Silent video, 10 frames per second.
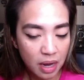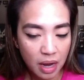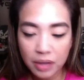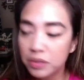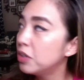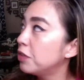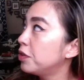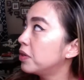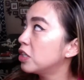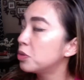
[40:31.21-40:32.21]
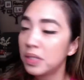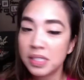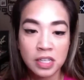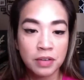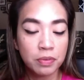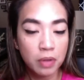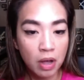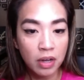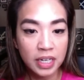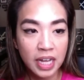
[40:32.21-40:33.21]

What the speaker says: I don't know if you guys want to see a vlog and